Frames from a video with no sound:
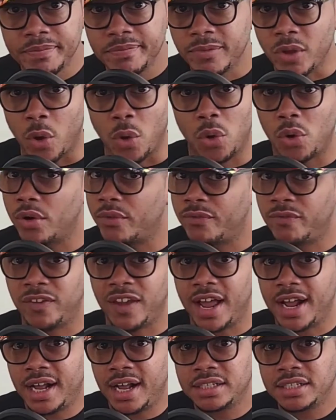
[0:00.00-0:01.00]
Or if,
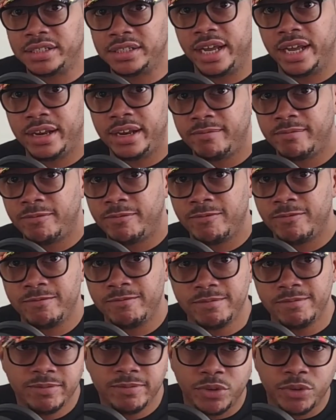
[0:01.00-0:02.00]
like I said
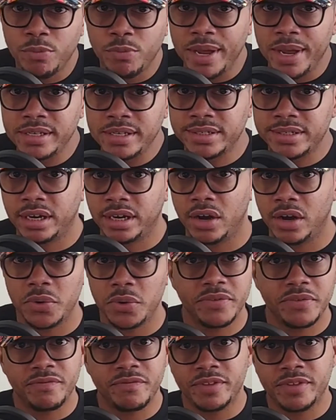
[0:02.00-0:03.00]
a few minutes ago,
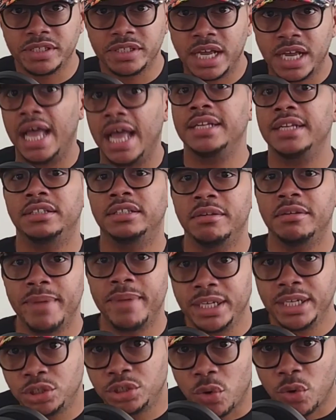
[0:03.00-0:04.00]
if this content
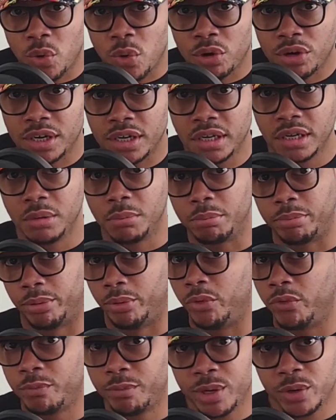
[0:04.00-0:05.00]
makes you horny,
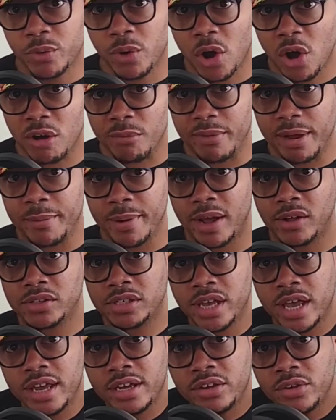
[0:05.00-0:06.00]
prove me wrong. Maybe I'll
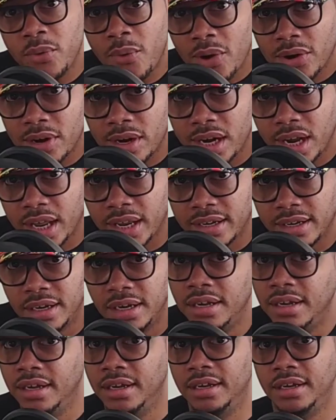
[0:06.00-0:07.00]
take you on a date.
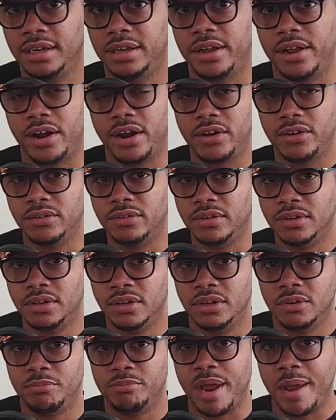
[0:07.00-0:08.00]
You know,
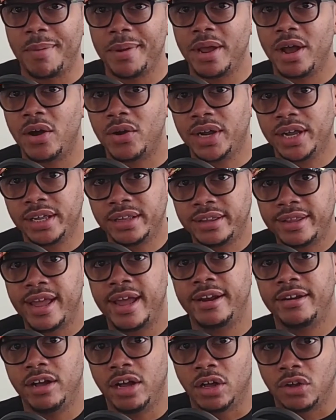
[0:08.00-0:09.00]
maybe I'll get
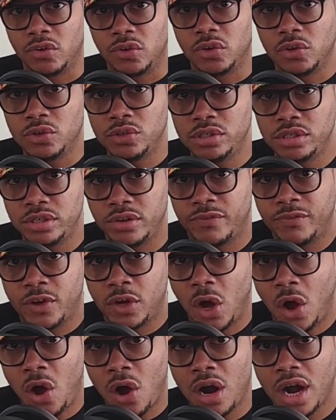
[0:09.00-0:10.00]
that elusive
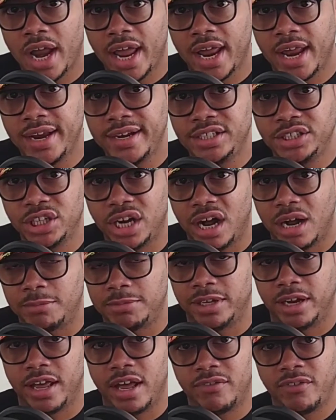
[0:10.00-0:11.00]
car hand job
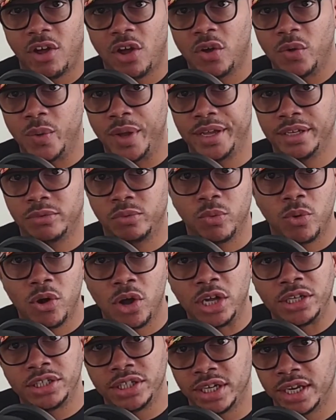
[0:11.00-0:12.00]
that I've always
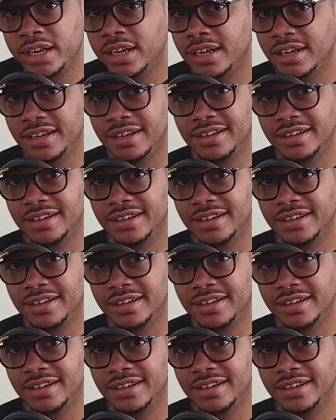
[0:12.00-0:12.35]
wanted.